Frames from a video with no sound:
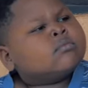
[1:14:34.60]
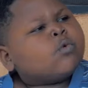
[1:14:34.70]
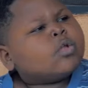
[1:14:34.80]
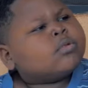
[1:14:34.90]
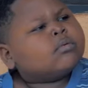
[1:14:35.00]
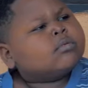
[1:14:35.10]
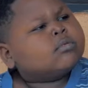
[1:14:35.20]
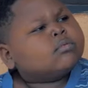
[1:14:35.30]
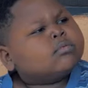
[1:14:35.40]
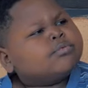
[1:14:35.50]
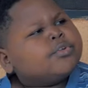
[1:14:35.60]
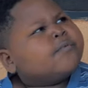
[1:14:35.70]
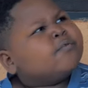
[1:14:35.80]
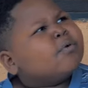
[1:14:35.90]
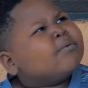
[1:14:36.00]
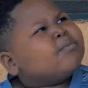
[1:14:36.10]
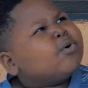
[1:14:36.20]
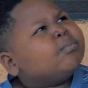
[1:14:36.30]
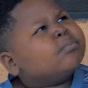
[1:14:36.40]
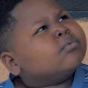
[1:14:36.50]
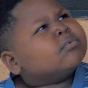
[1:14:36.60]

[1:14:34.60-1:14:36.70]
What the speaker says: Foto, do you even want me up?